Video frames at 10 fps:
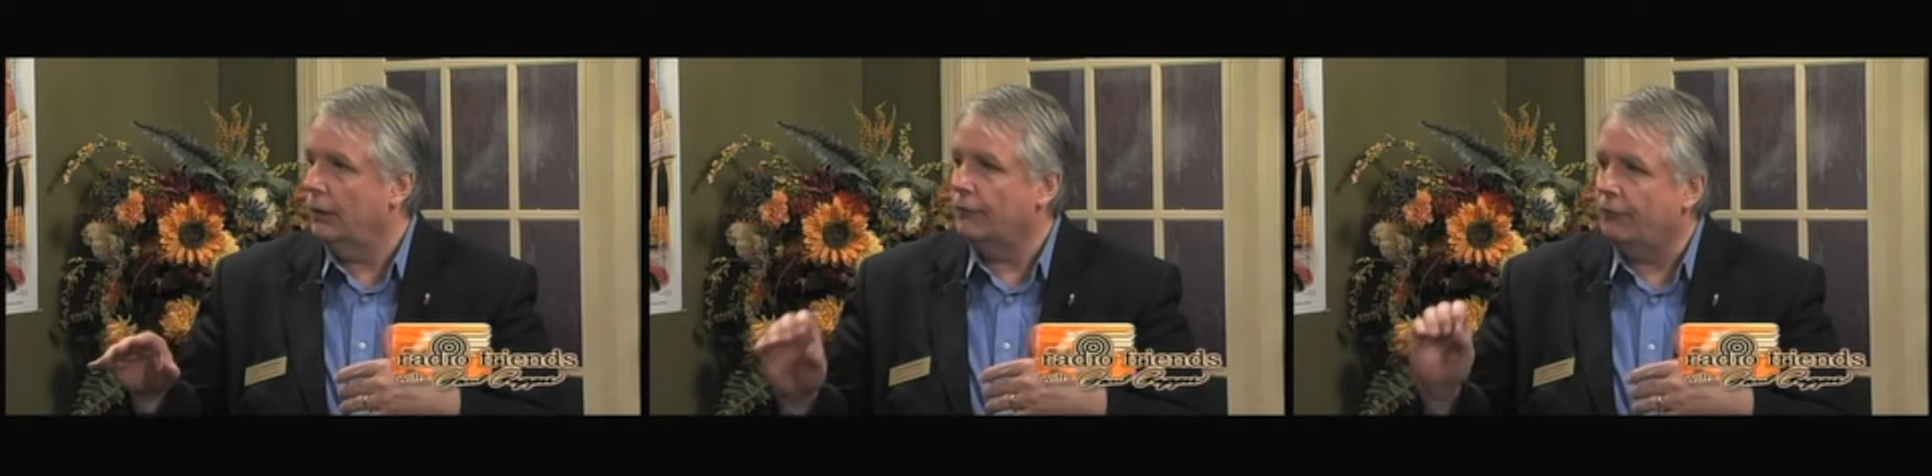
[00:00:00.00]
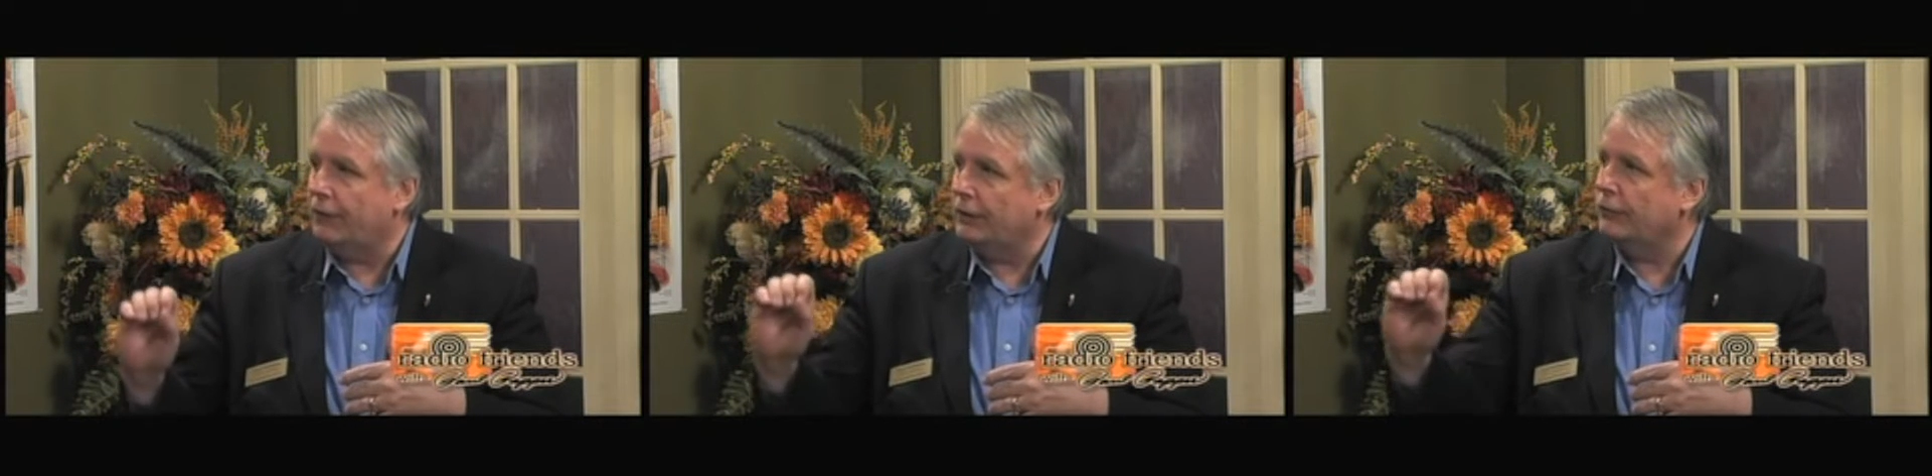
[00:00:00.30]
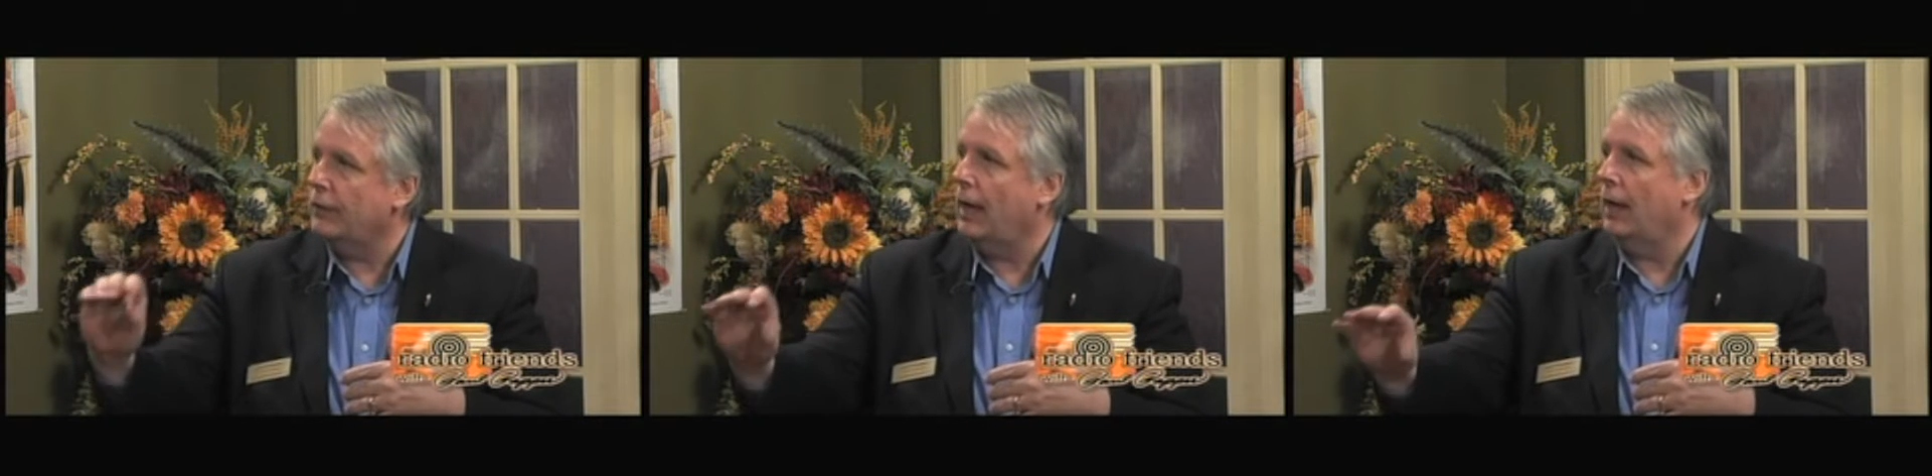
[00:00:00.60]

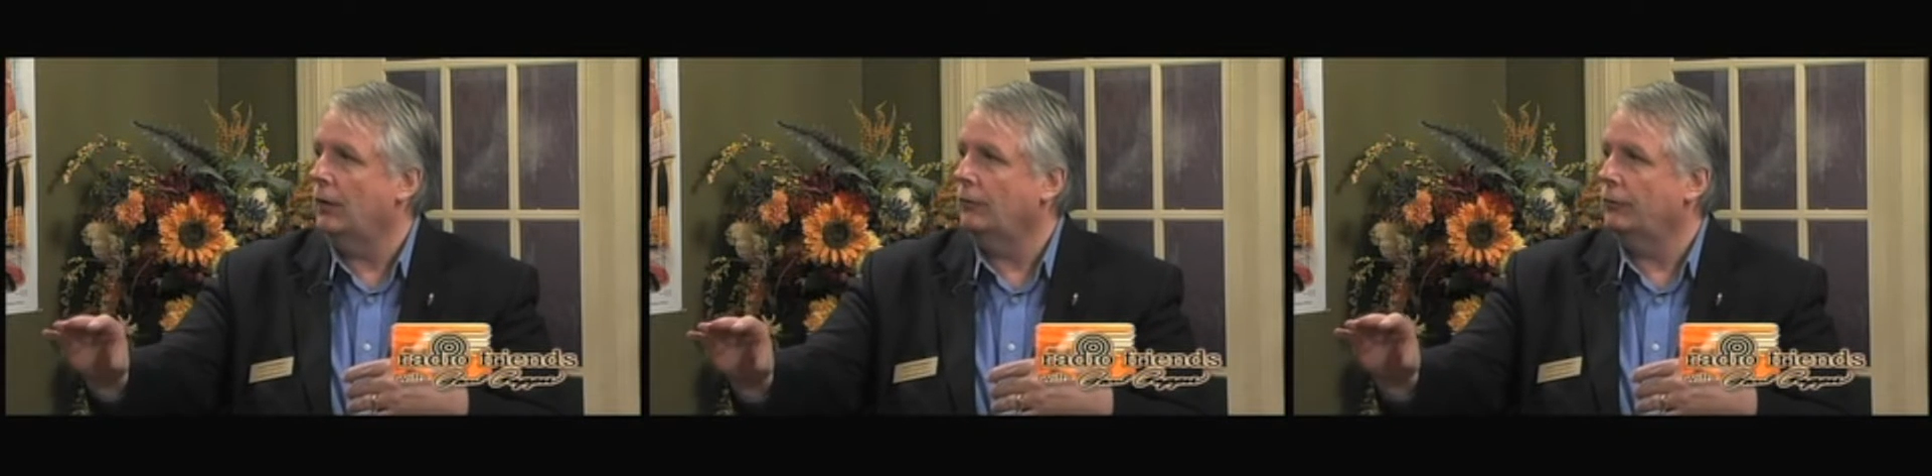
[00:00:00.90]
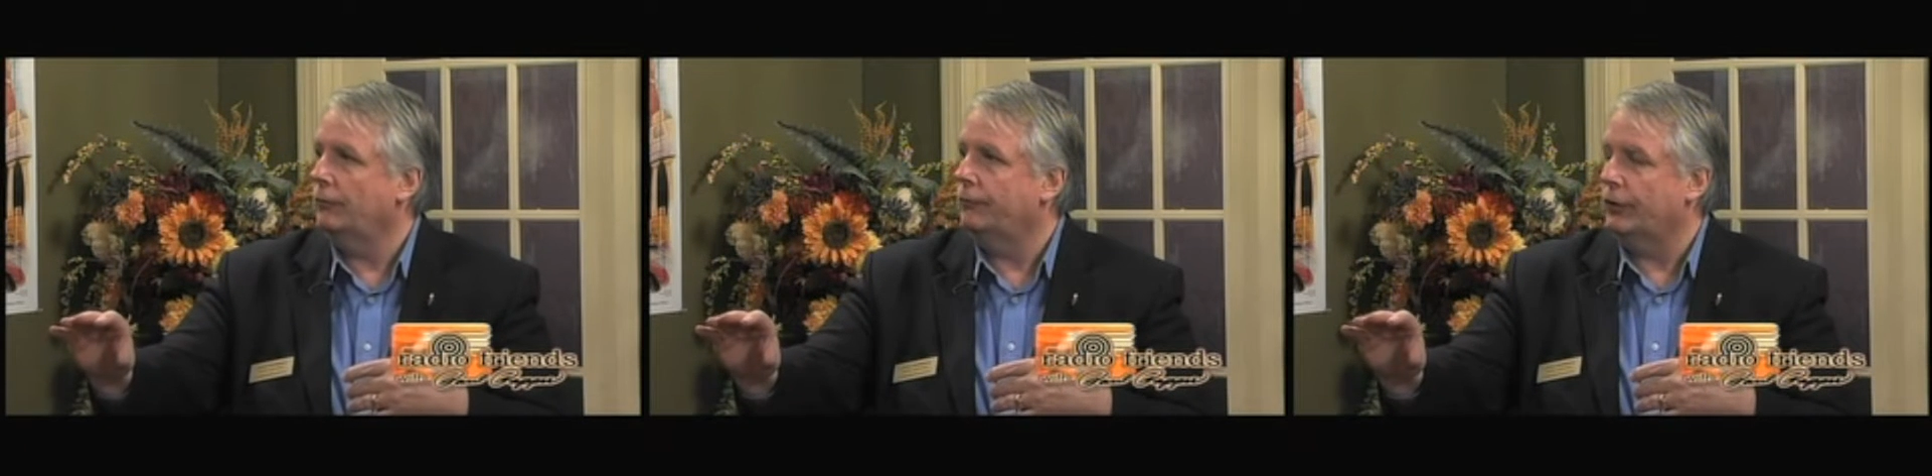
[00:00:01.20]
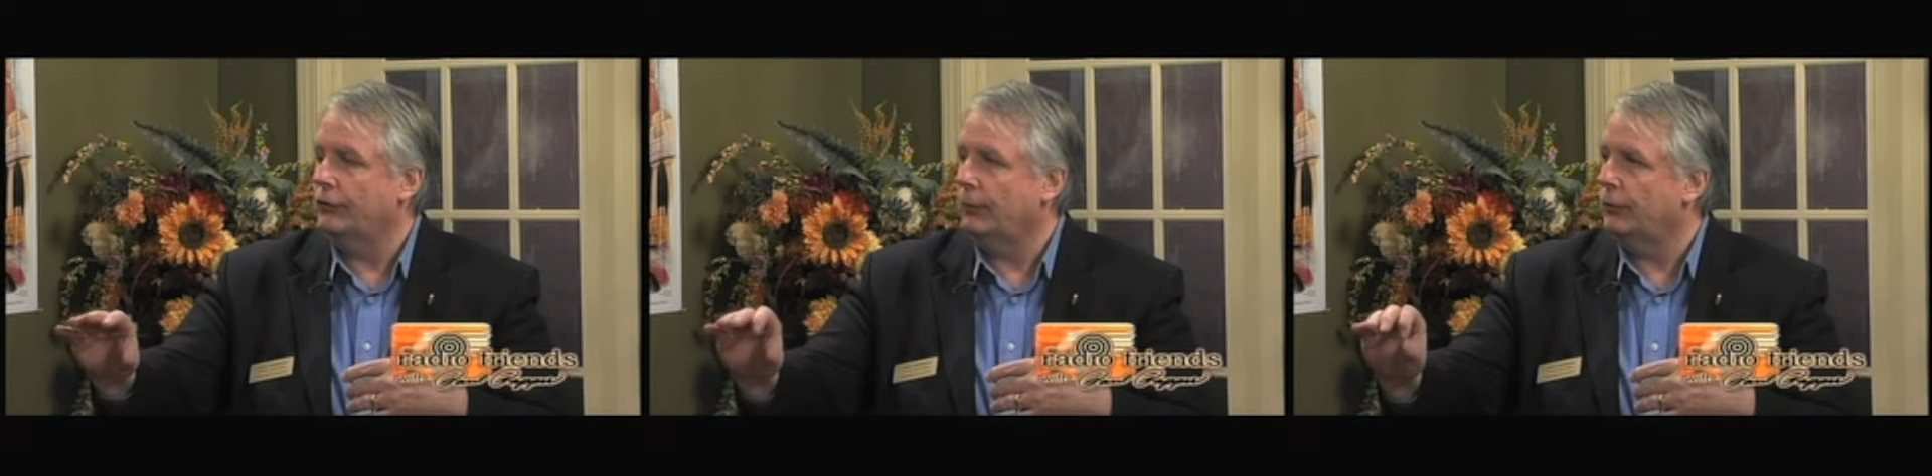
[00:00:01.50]
vents it out,
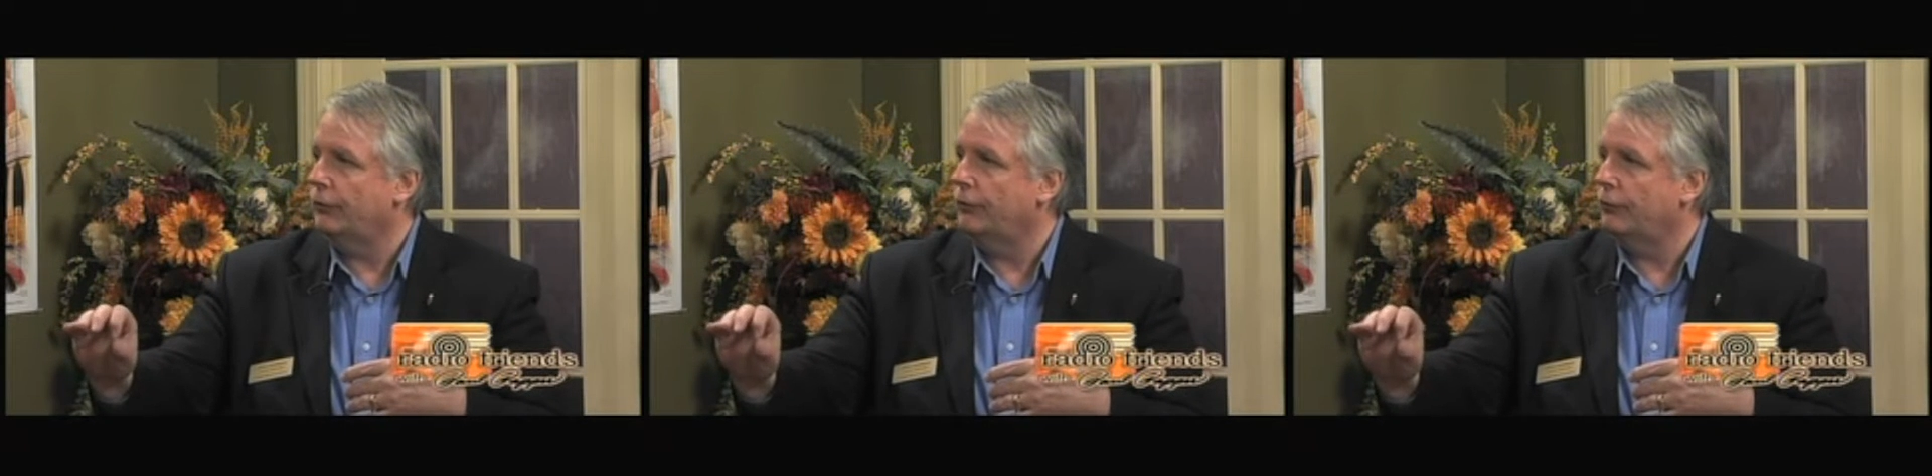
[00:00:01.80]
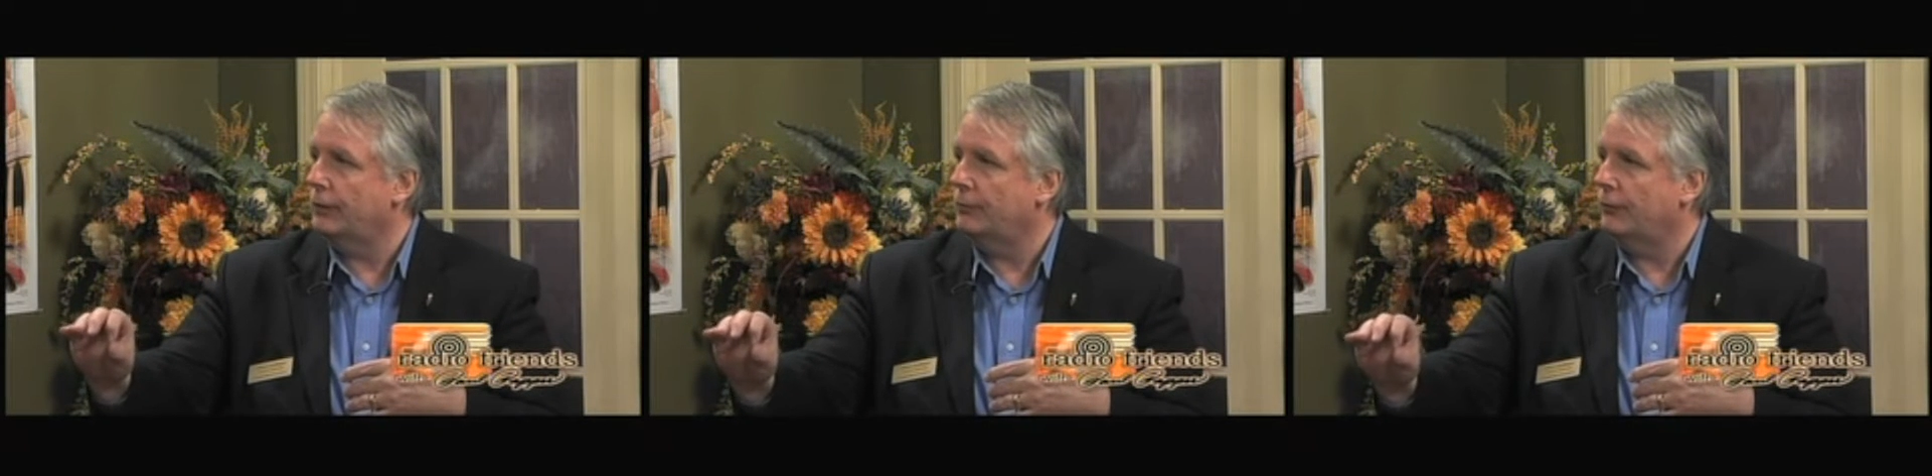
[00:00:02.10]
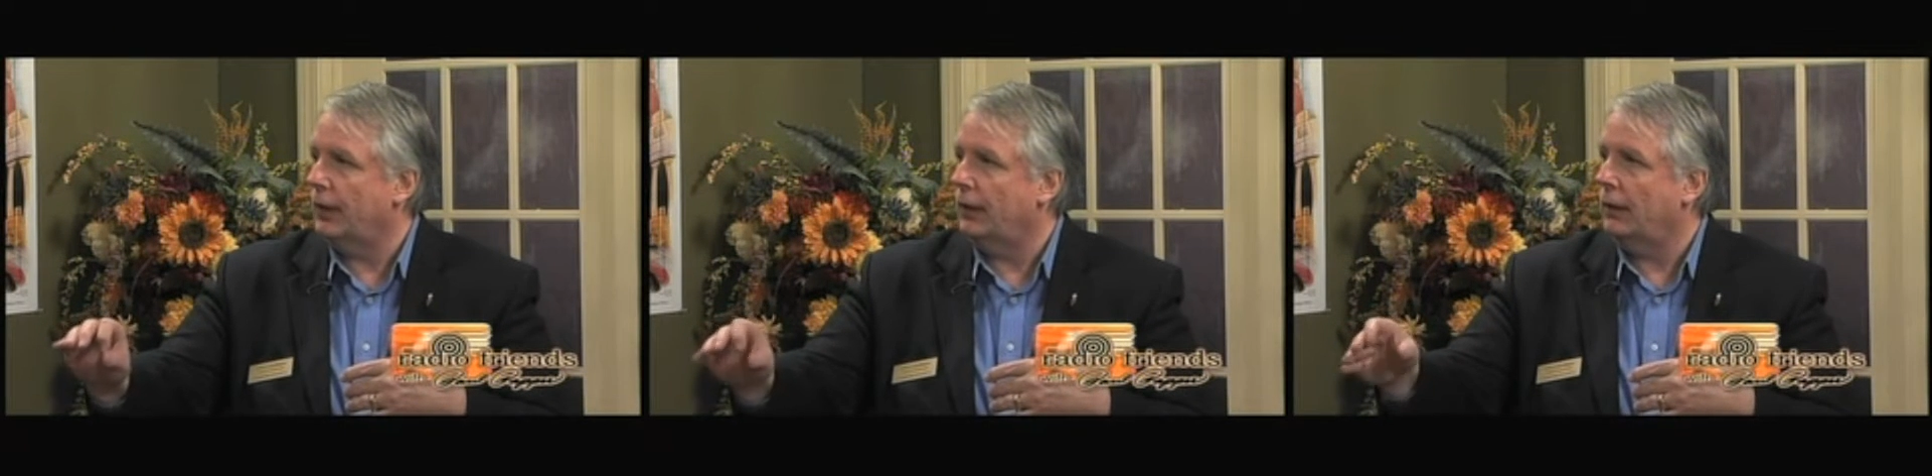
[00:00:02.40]
very similar to a dream
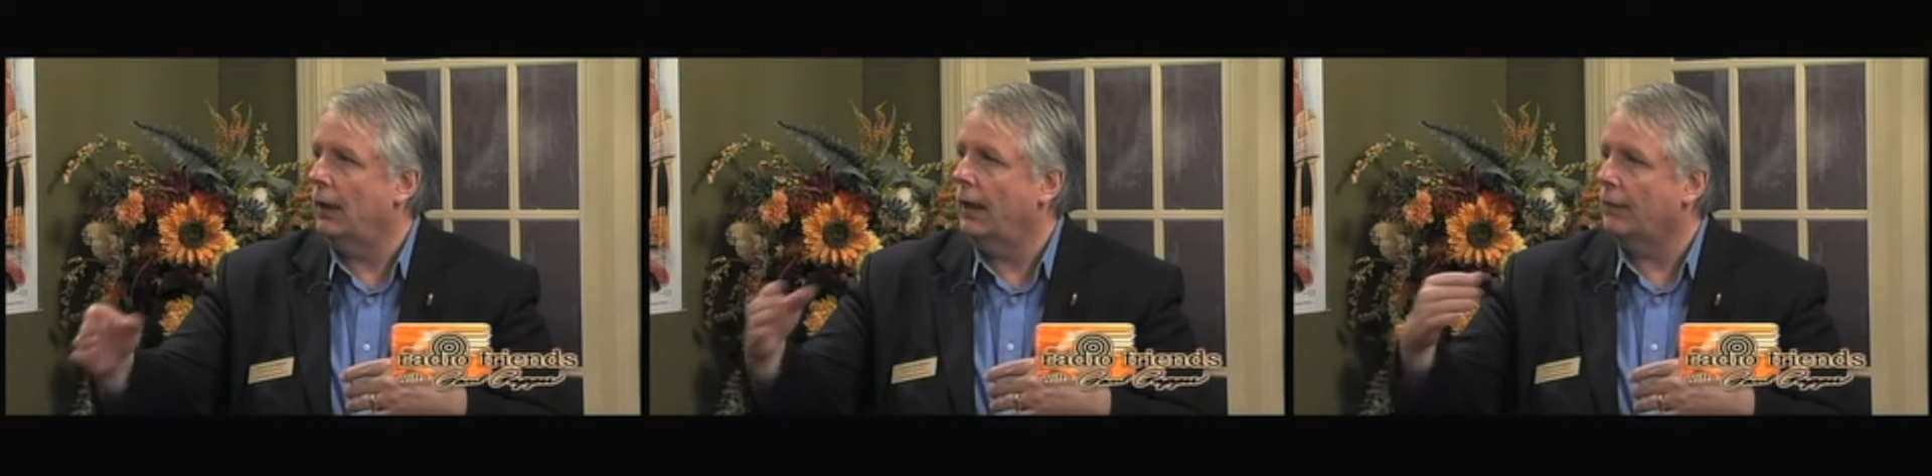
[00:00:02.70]
state,